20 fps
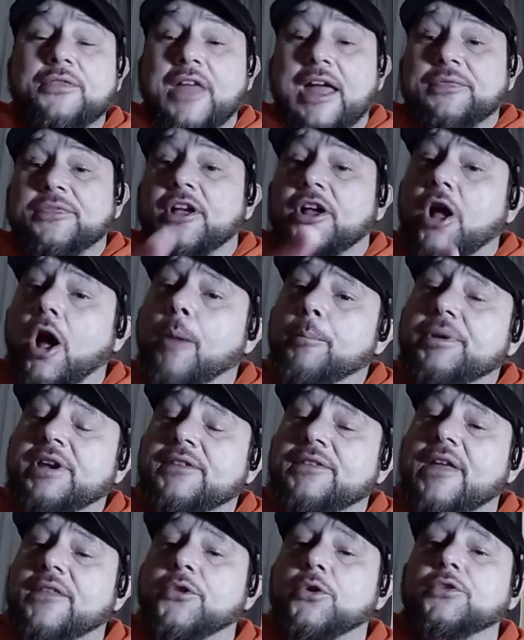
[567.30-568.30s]
that the
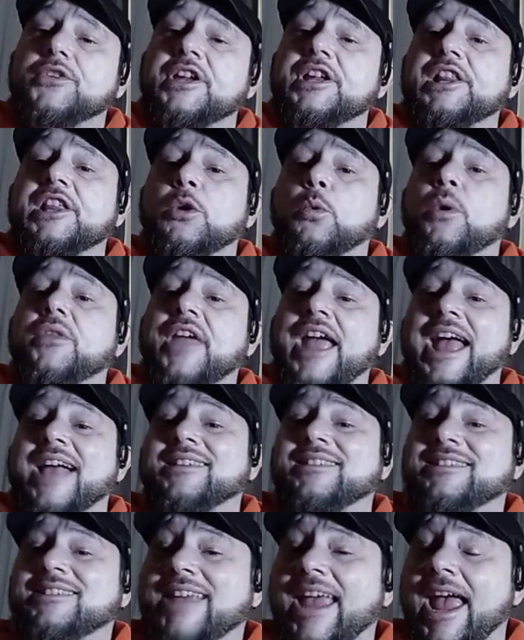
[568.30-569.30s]
company that they're dealing with
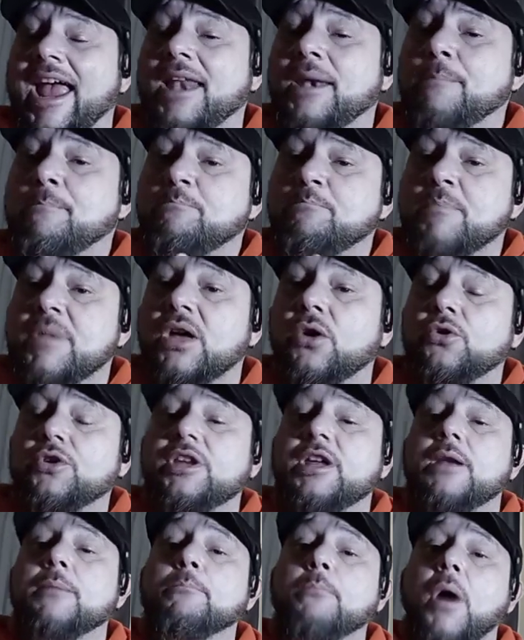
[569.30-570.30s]
has 10
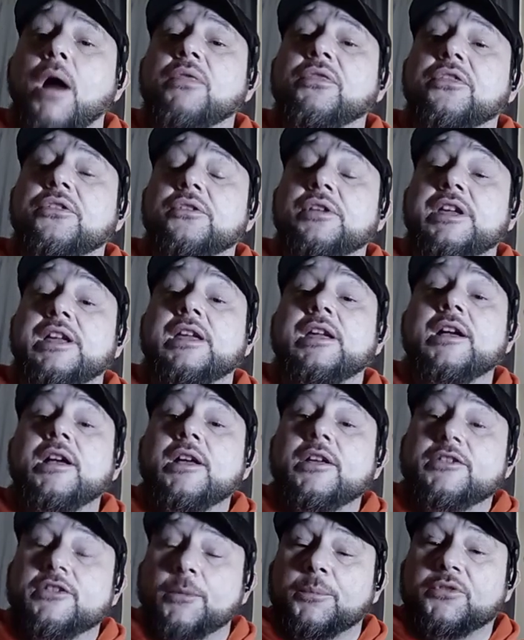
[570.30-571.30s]
million monthly
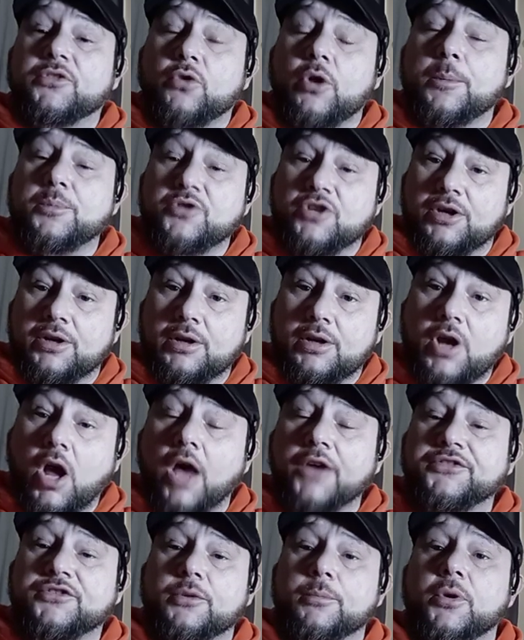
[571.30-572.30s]
subscription
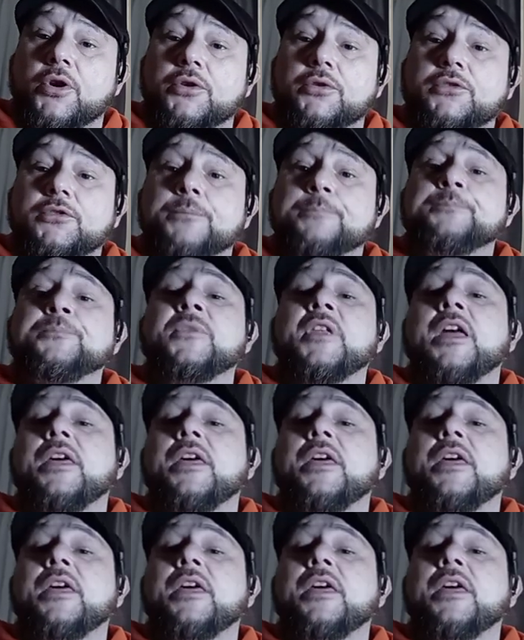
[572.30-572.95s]
customers,